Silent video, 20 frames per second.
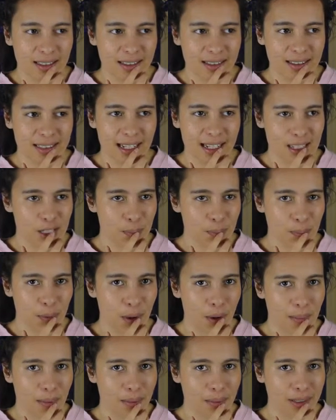that's
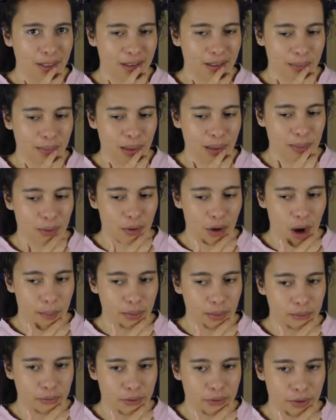probably gonna be a
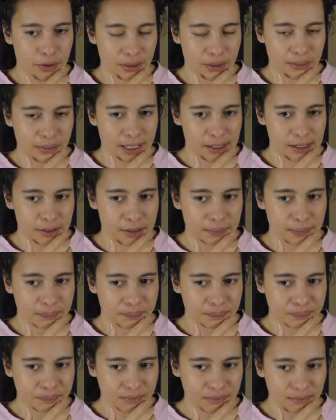problem for them later.
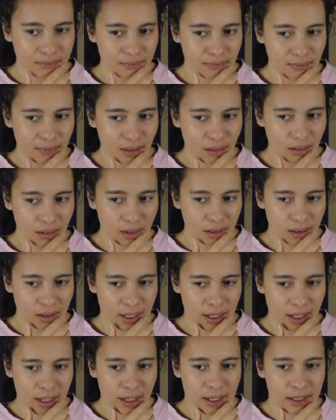
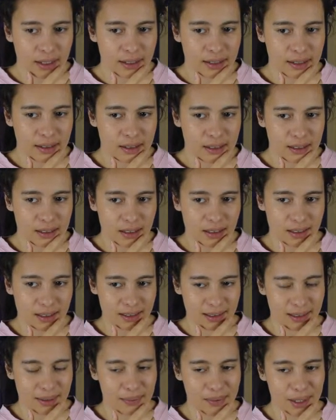And
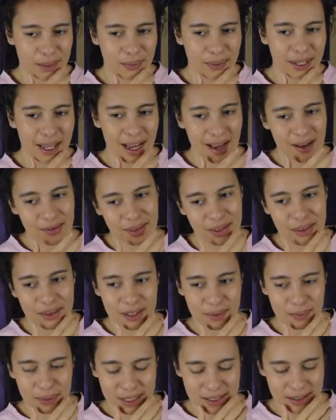then we have the
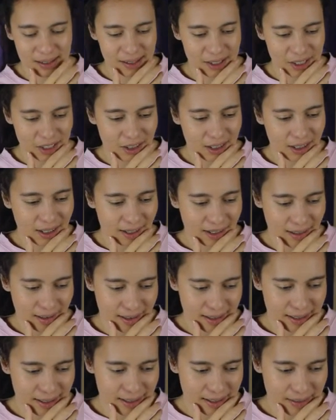thing with Sanji
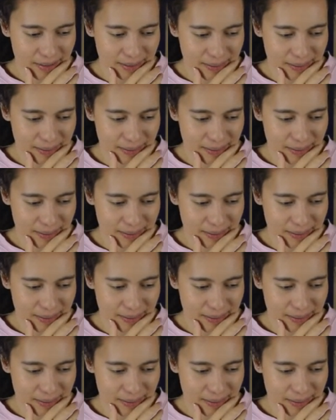and